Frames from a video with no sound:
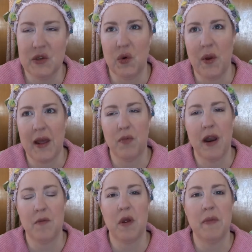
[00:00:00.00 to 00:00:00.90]
So we had
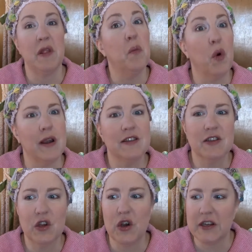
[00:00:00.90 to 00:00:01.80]
prime rib, and the
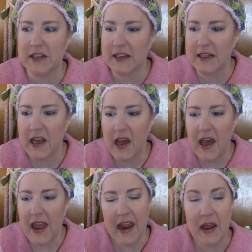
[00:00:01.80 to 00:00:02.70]
boys cooked it,
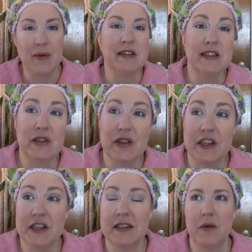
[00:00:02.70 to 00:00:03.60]
and it was delicious.